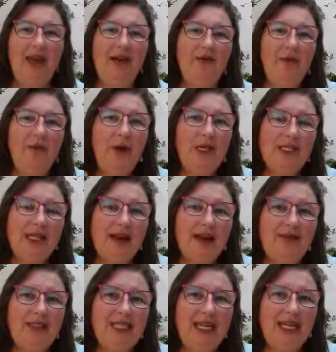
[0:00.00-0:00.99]
If we just
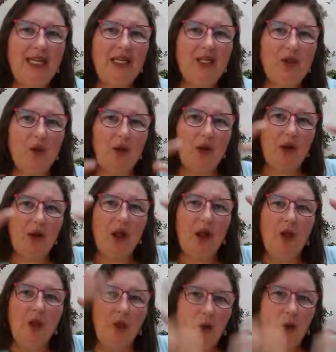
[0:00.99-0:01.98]
have sandy soil,
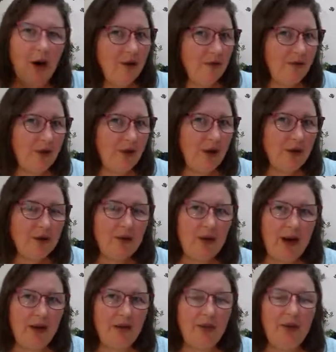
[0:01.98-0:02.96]
the water flows
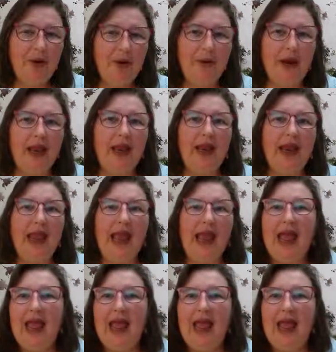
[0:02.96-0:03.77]
right through it,